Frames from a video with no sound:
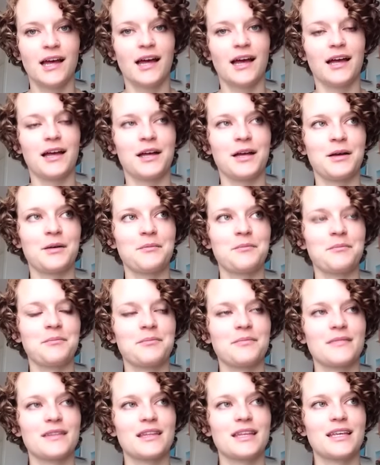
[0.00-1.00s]

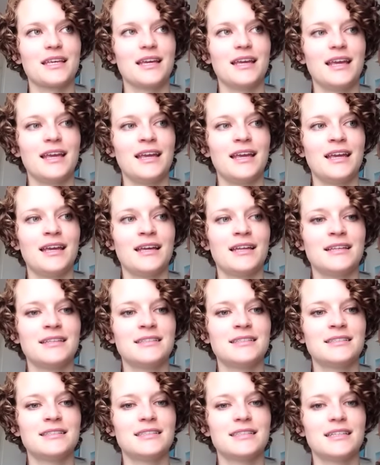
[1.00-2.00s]

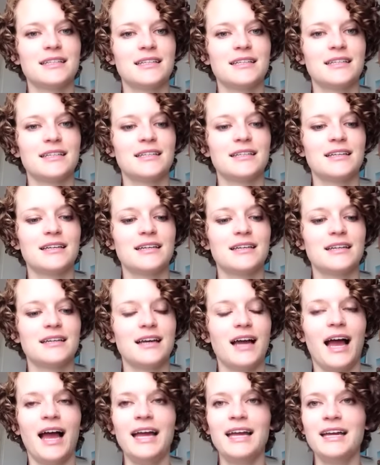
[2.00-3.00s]
And
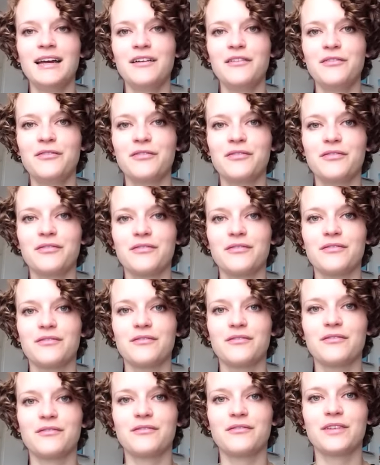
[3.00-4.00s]
I have
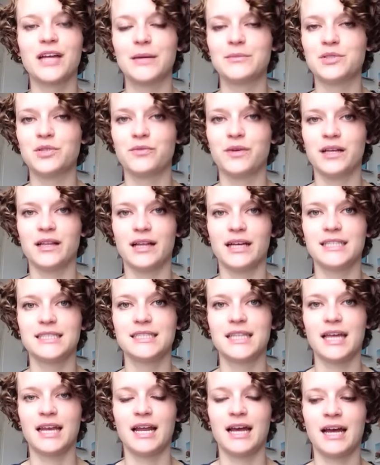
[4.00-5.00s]
come to realize
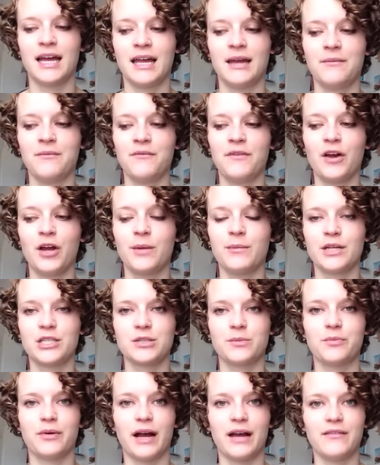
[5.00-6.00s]
that I am very much
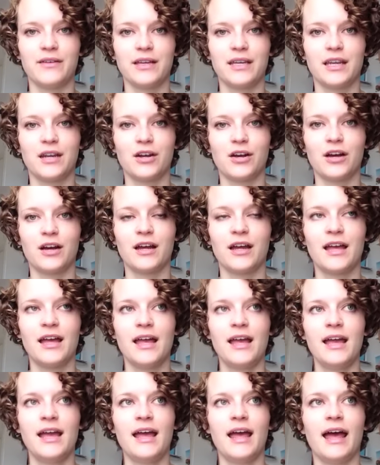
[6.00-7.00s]
a private knitter,
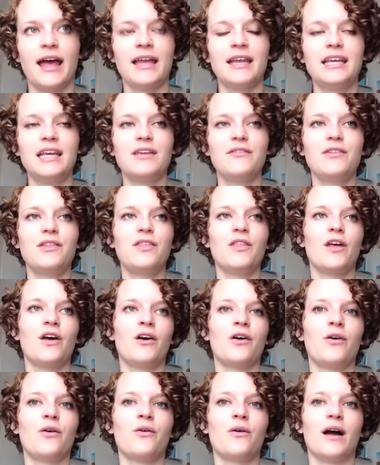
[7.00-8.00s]
and even
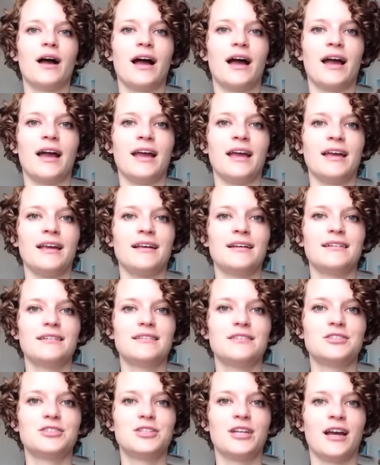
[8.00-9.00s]
though I
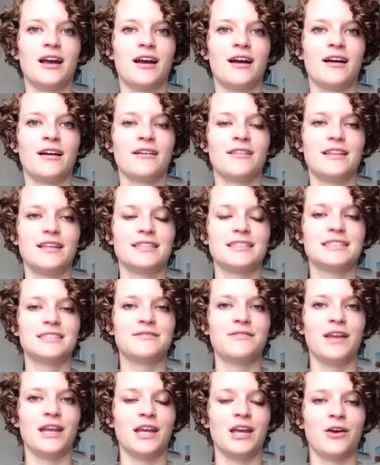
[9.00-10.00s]
share this
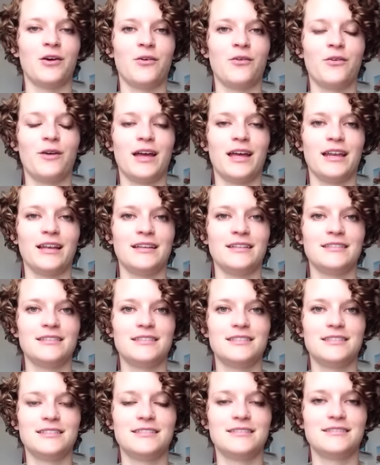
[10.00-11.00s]
video
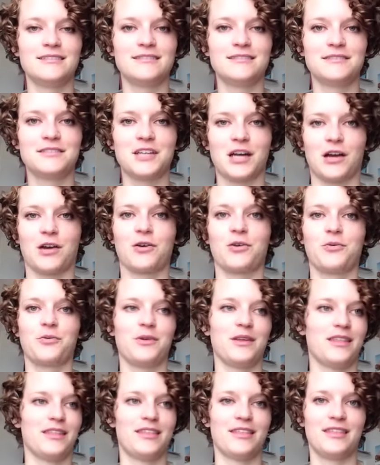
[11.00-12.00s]
and talk
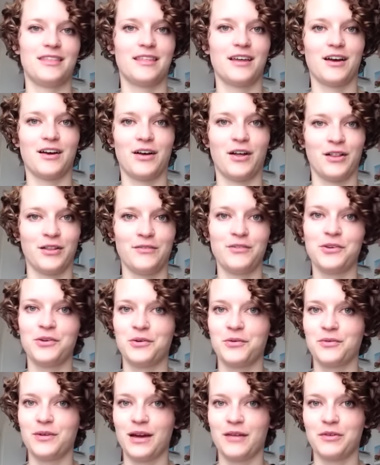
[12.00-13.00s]
with all of
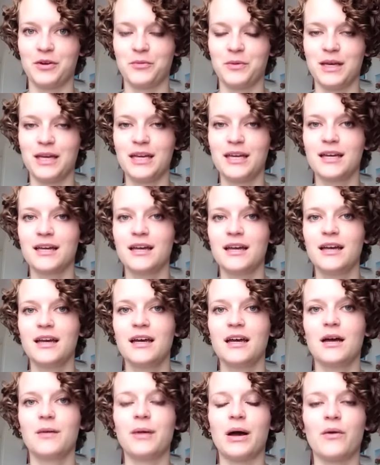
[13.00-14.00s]
you every week
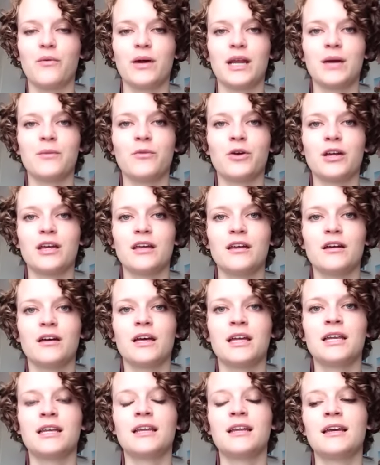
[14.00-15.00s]
about what I'm working
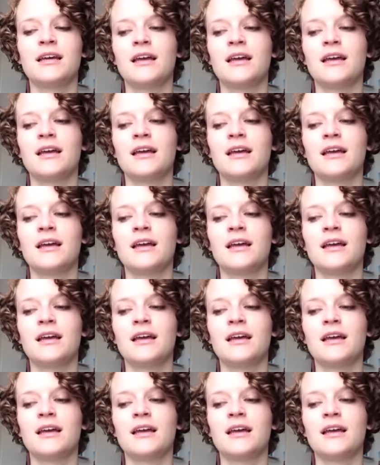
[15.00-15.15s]
on,